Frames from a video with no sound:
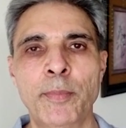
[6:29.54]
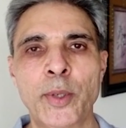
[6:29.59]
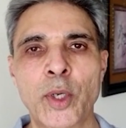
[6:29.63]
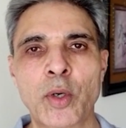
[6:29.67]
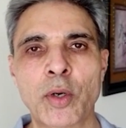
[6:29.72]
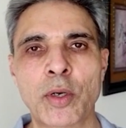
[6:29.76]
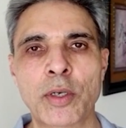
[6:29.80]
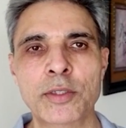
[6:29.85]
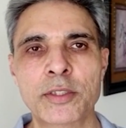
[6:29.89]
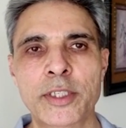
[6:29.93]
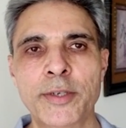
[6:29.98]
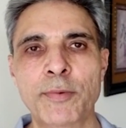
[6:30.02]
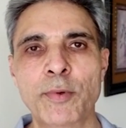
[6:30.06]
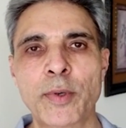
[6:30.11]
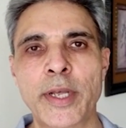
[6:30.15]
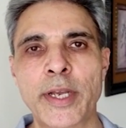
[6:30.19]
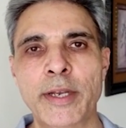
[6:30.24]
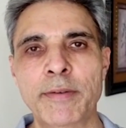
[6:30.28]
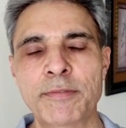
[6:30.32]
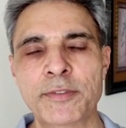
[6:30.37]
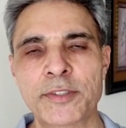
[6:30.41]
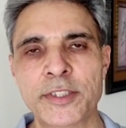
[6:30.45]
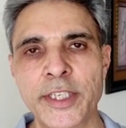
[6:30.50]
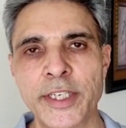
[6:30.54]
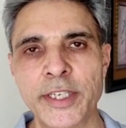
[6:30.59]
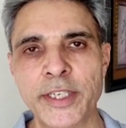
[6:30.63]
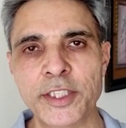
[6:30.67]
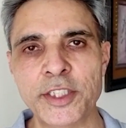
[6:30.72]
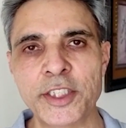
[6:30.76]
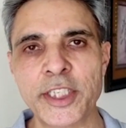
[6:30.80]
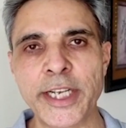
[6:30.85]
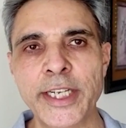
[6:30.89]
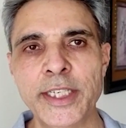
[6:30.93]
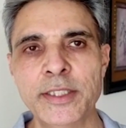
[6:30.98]
because they would have
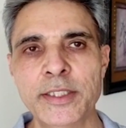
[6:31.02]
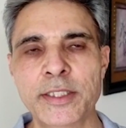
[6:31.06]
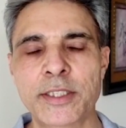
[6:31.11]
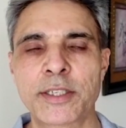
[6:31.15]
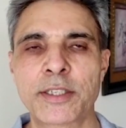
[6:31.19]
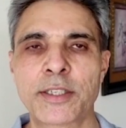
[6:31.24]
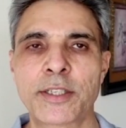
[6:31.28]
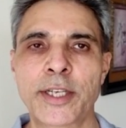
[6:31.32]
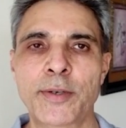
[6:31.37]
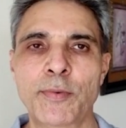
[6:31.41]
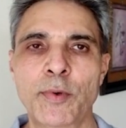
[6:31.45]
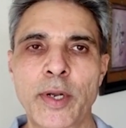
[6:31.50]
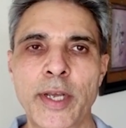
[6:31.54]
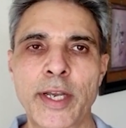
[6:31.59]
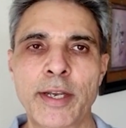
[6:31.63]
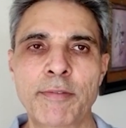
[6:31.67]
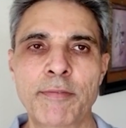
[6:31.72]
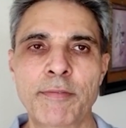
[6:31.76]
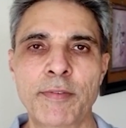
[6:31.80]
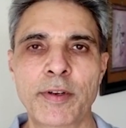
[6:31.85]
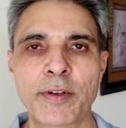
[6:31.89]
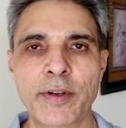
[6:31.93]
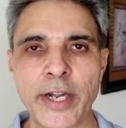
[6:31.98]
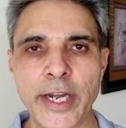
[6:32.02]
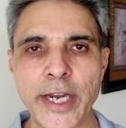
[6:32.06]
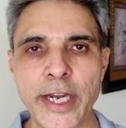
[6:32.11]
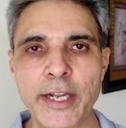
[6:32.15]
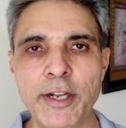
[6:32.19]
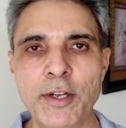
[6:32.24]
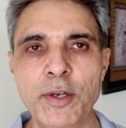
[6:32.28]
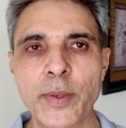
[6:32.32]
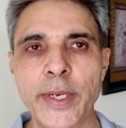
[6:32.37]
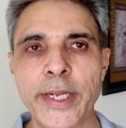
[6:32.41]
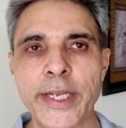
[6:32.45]
synergized, they would have
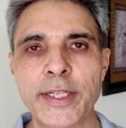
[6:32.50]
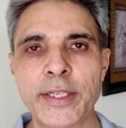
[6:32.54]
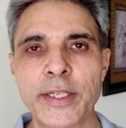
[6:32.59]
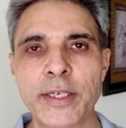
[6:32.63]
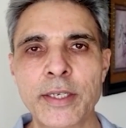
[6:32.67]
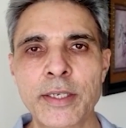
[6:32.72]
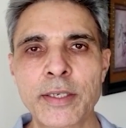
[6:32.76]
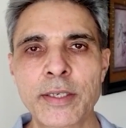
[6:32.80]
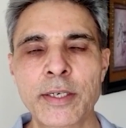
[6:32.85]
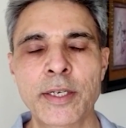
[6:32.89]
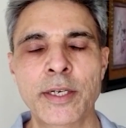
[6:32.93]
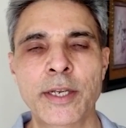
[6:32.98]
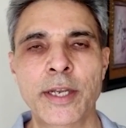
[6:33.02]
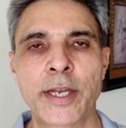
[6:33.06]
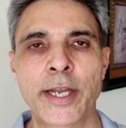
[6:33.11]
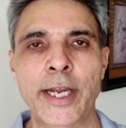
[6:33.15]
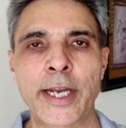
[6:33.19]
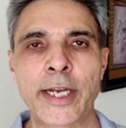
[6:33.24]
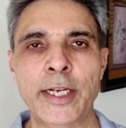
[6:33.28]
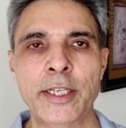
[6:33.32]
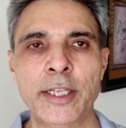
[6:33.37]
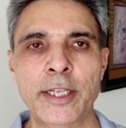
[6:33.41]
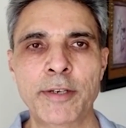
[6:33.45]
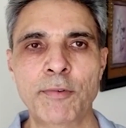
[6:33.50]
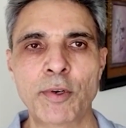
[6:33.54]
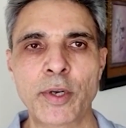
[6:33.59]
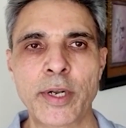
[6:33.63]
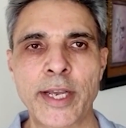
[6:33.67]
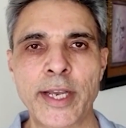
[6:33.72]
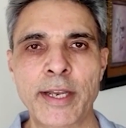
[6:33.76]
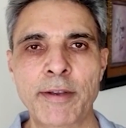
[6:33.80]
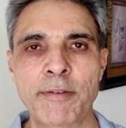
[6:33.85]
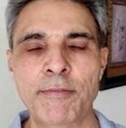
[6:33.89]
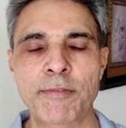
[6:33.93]
trained together, and they would
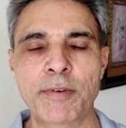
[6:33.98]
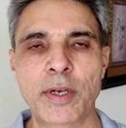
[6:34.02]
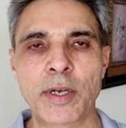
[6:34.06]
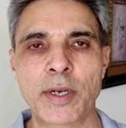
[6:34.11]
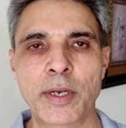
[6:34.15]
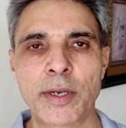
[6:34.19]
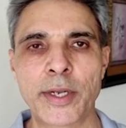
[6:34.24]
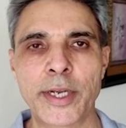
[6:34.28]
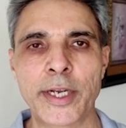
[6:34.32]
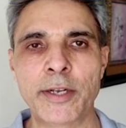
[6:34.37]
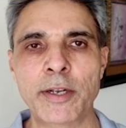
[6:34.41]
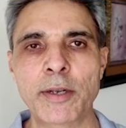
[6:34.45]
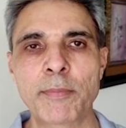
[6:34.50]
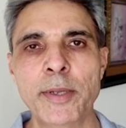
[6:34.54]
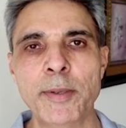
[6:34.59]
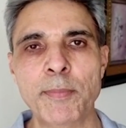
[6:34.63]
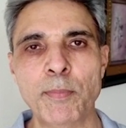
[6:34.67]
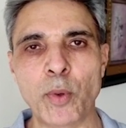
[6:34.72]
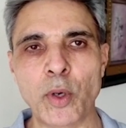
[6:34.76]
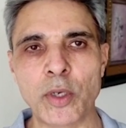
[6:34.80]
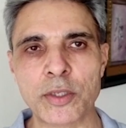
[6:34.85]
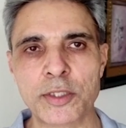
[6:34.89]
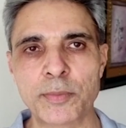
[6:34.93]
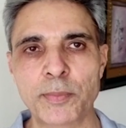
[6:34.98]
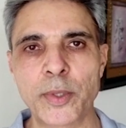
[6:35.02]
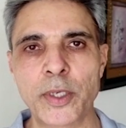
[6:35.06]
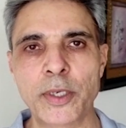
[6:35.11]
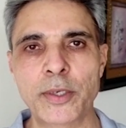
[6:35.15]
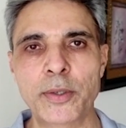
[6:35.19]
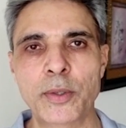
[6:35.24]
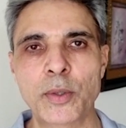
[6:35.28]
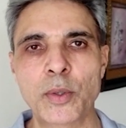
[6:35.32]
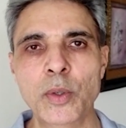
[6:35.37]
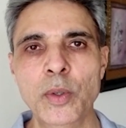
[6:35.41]
have it will be possible
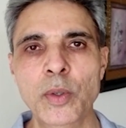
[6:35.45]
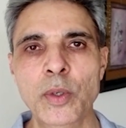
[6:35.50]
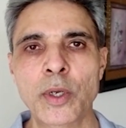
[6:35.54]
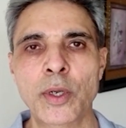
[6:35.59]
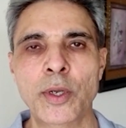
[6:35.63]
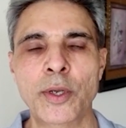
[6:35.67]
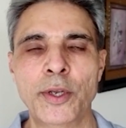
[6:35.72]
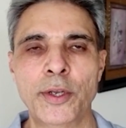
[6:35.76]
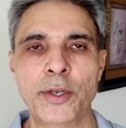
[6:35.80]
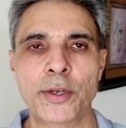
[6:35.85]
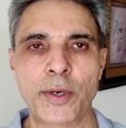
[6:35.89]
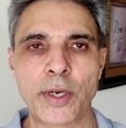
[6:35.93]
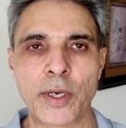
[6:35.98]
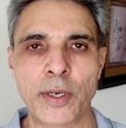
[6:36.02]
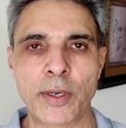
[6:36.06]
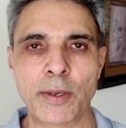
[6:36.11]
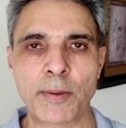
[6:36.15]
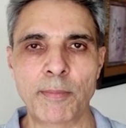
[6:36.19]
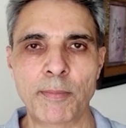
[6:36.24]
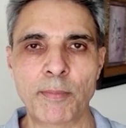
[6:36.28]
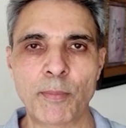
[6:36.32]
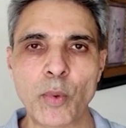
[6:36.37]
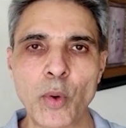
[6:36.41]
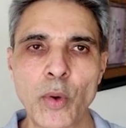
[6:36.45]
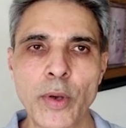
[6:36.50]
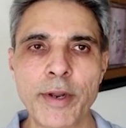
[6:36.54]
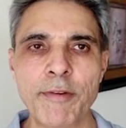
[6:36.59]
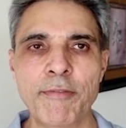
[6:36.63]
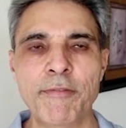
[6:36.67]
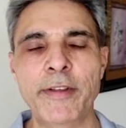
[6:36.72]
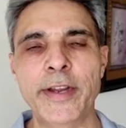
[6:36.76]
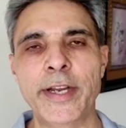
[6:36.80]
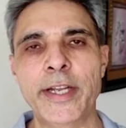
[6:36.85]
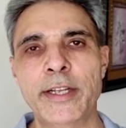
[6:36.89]
to more
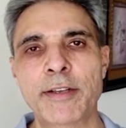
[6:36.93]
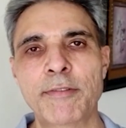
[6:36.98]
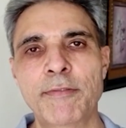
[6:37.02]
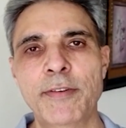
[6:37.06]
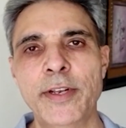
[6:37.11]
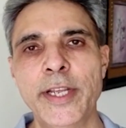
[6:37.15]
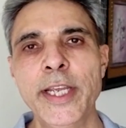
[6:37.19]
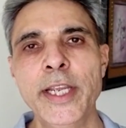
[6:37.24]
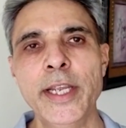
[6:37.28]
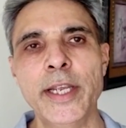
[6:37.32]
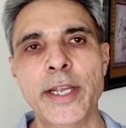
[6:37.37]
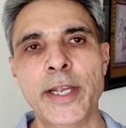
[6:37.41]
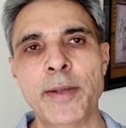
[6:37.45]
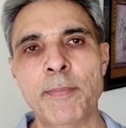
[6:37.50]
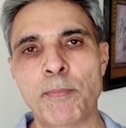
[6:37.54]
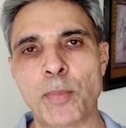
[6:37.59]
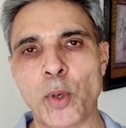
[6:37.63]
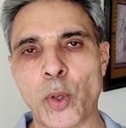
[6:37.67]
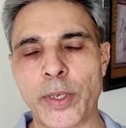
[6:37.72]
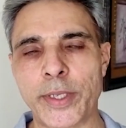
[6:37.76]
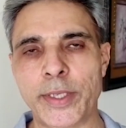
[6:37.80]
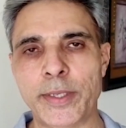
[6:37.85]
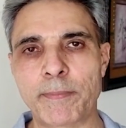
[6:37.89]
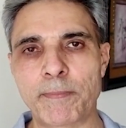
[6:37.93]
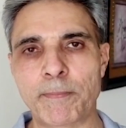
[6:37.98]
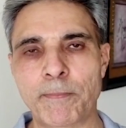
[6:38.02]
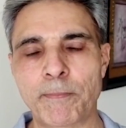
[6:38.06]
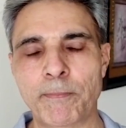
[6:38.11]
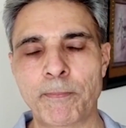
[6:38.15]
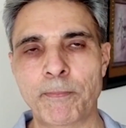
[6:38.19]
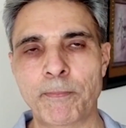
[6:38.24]
effectively employ them.